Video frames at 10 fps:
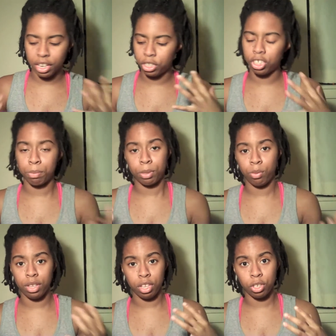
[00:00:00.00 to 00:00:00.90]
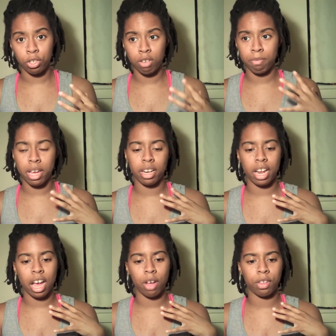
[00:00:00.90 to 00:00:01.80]
relationship between these two
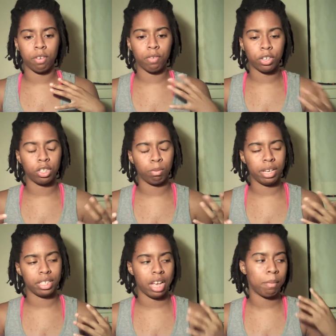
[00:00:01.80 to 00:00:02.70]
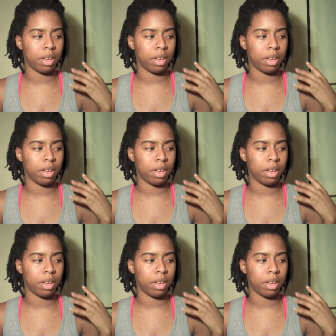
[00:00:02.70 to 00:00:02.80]
men, how their friendship plays out.